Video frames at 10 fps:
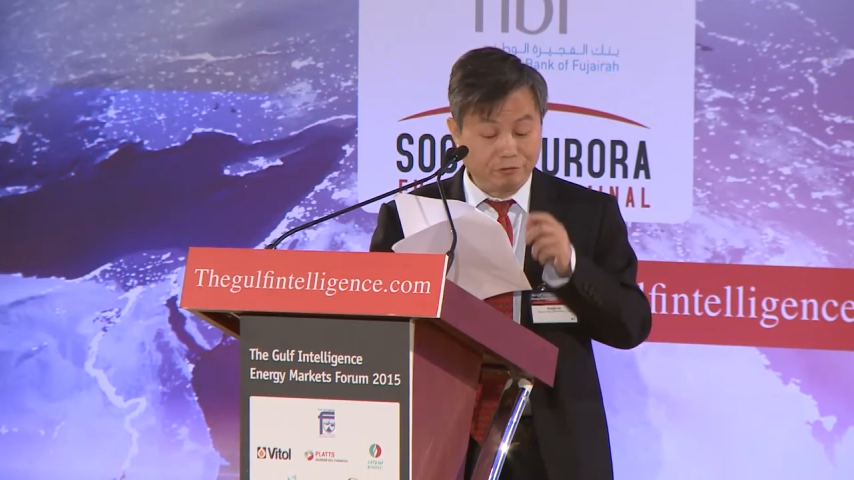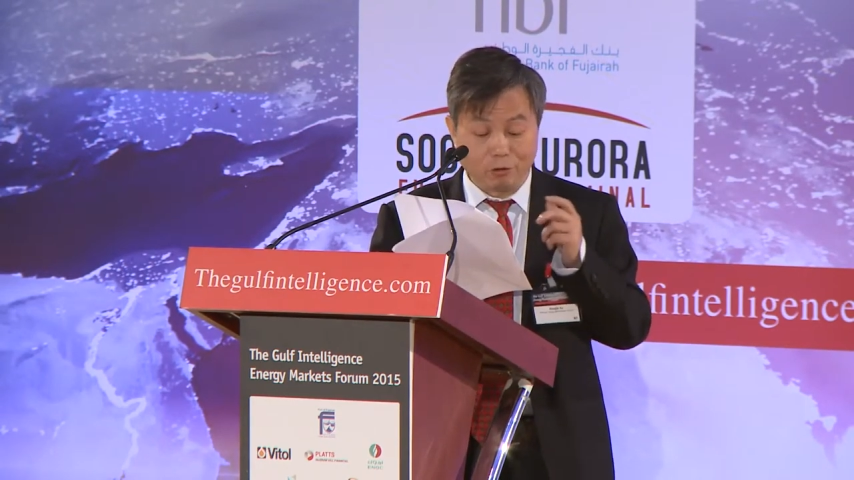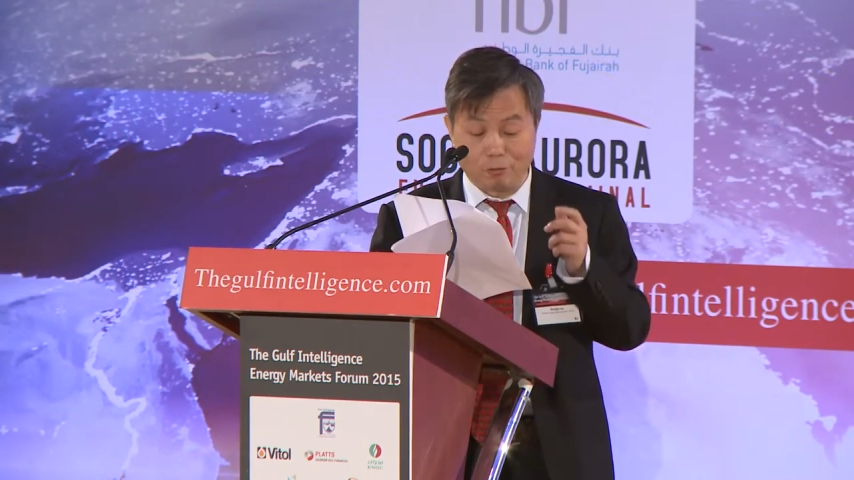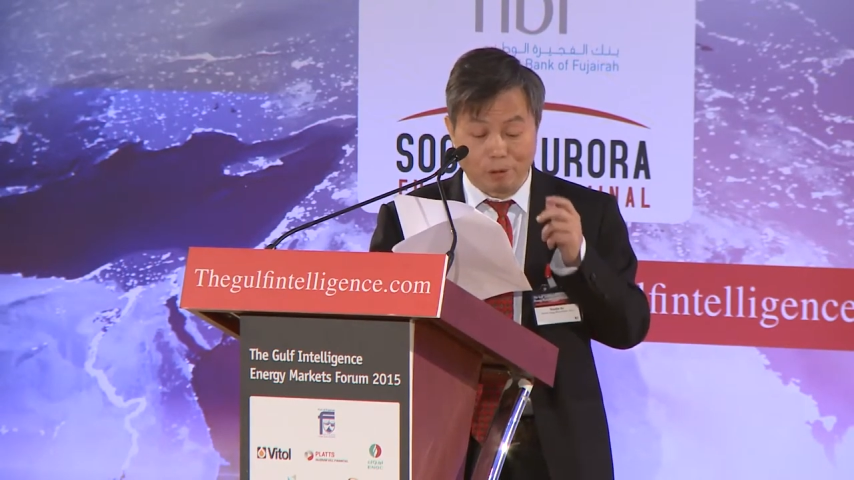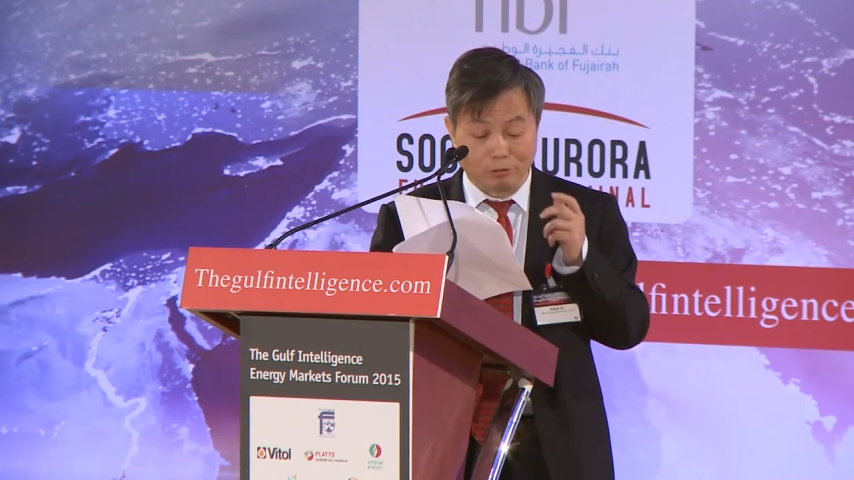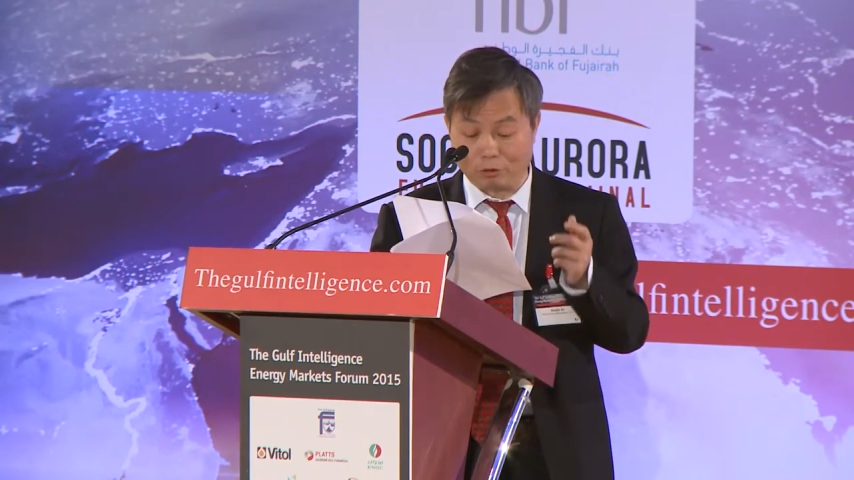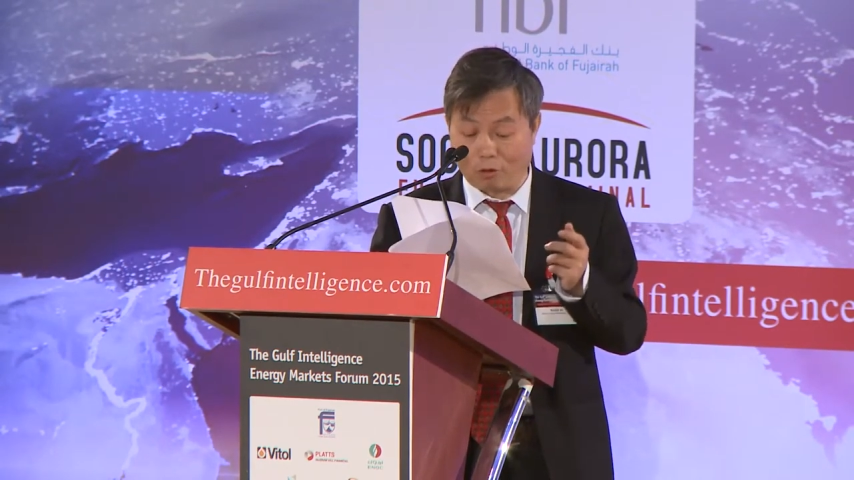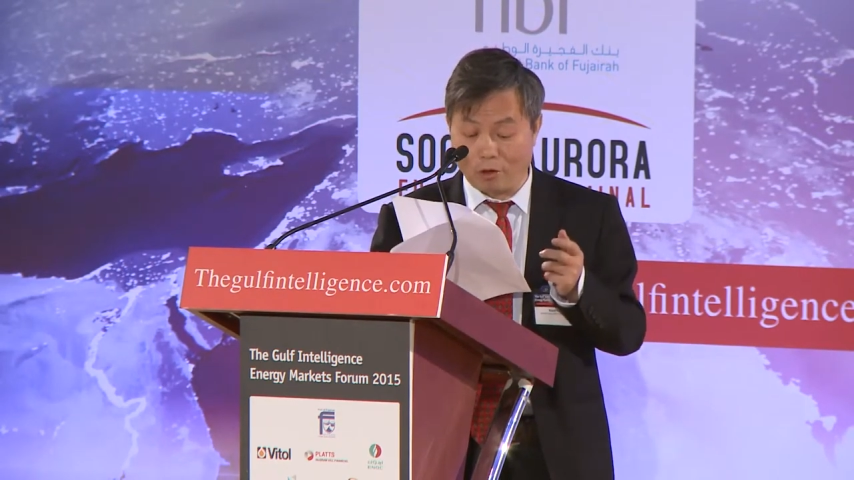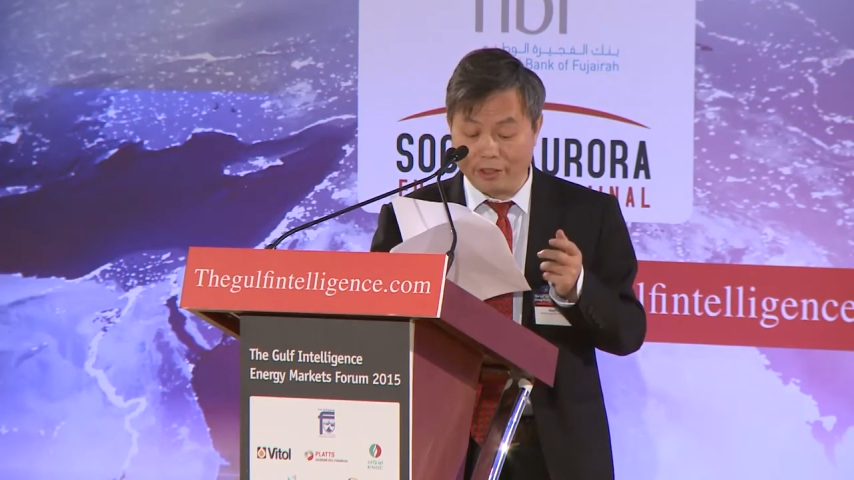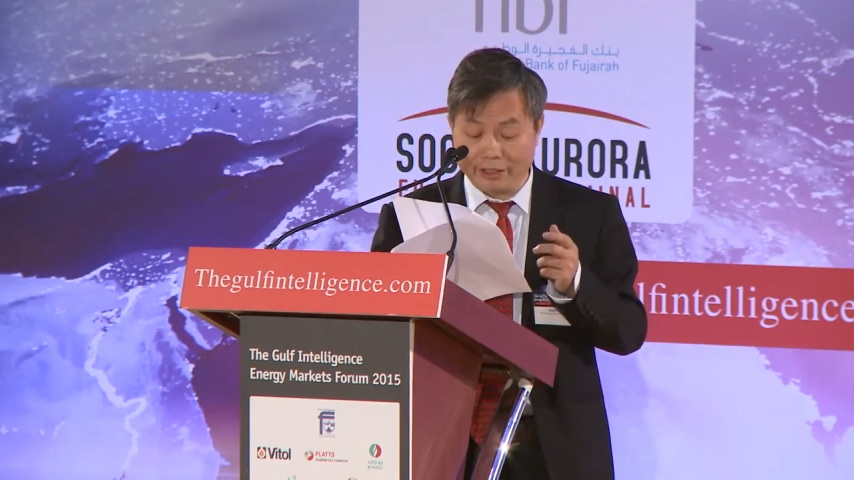for both
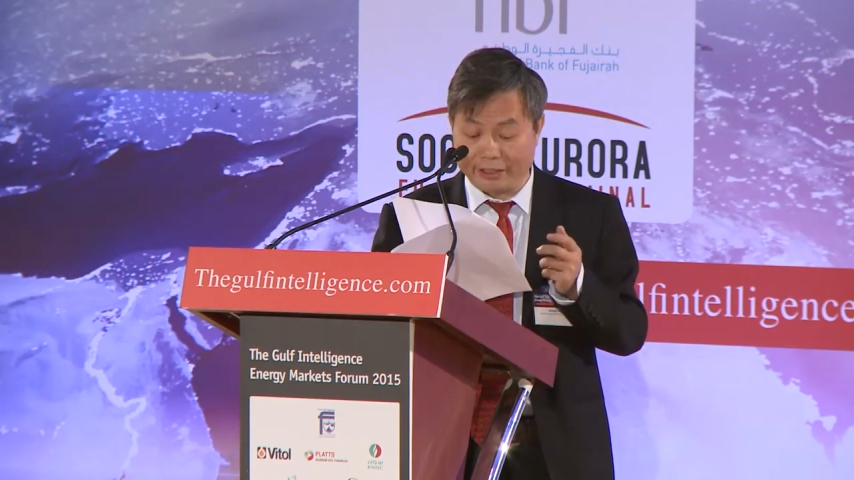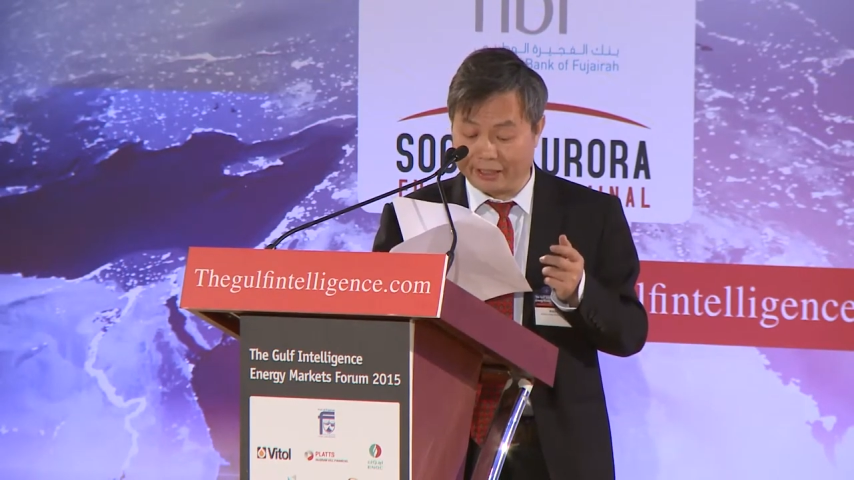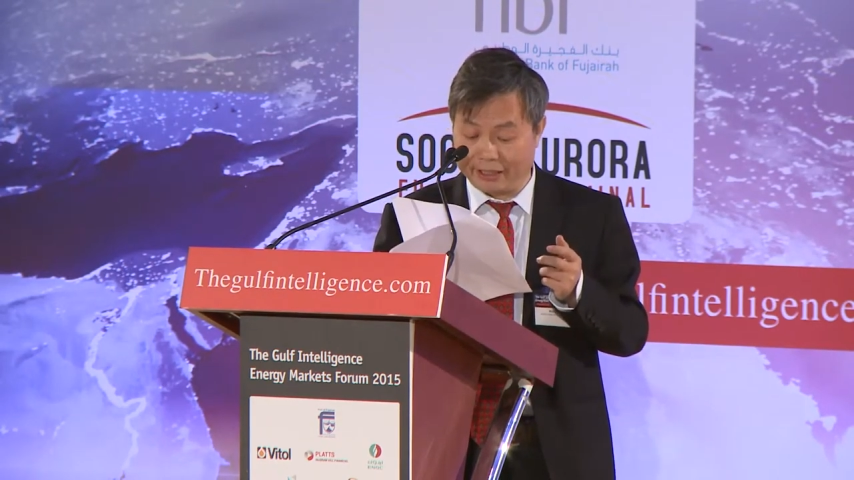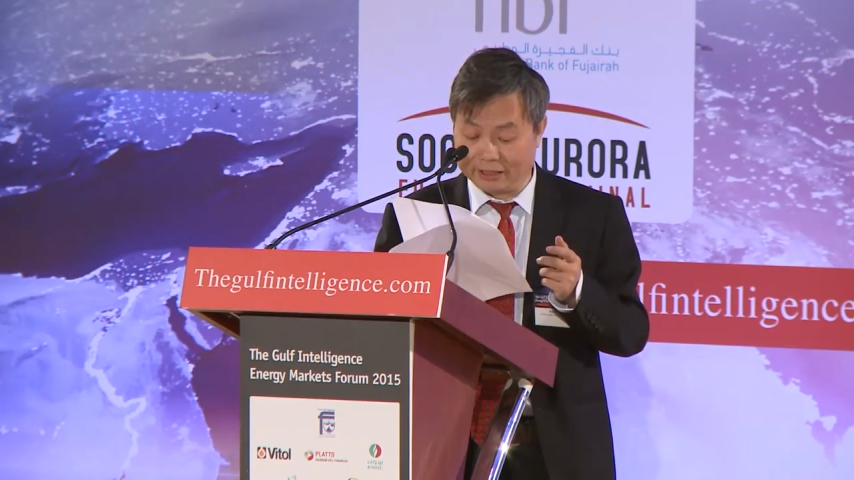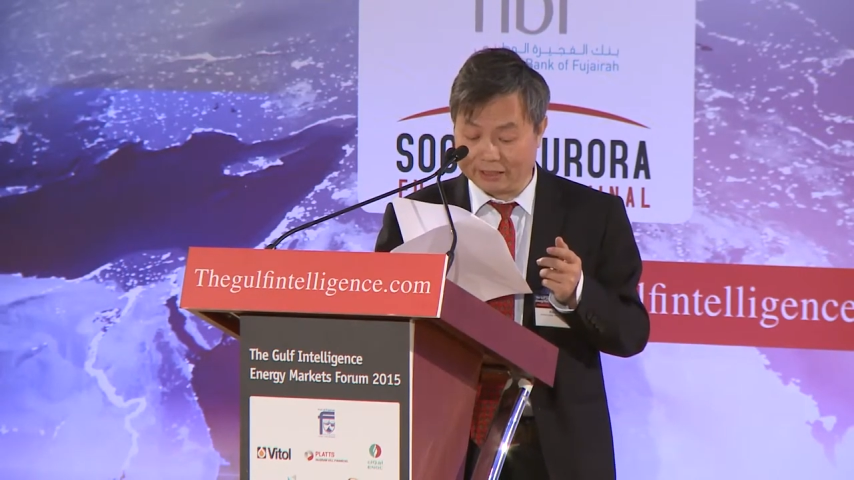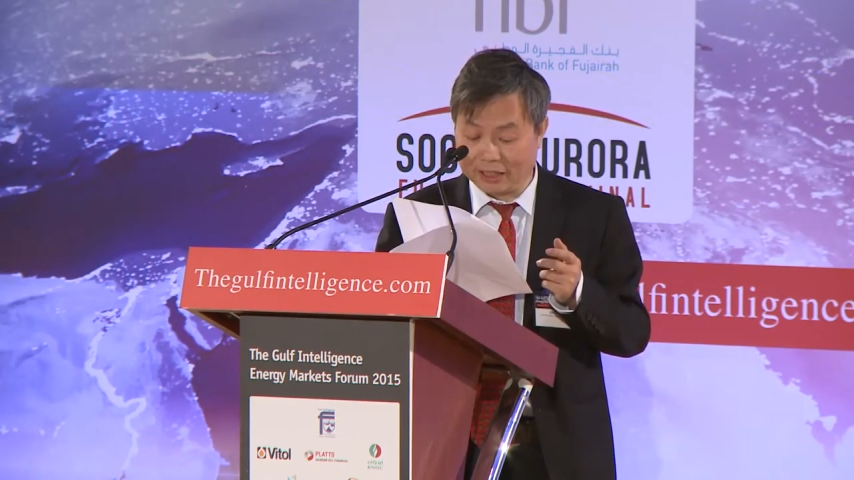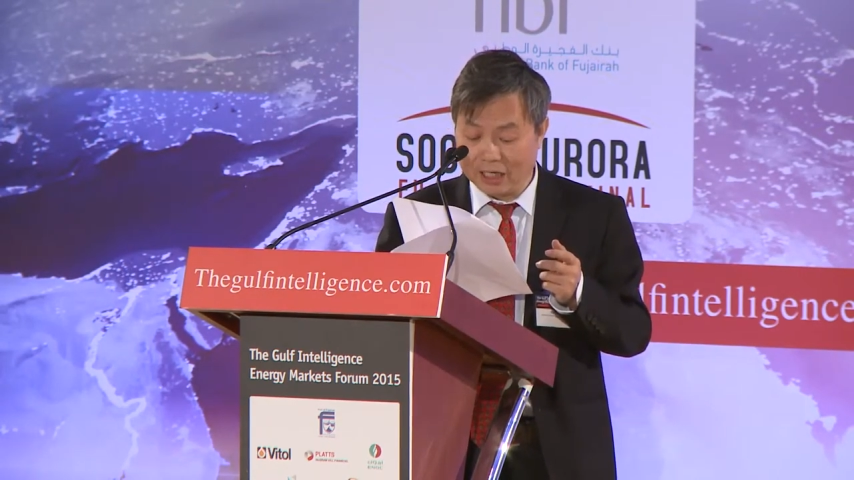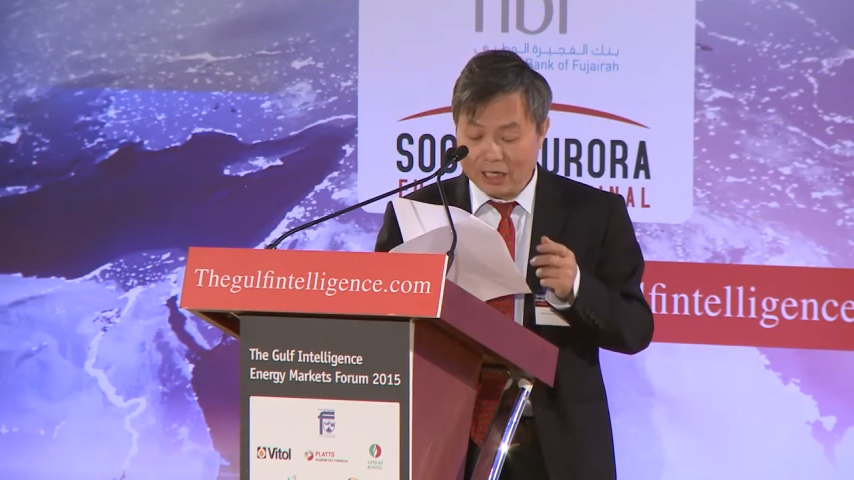oil and gas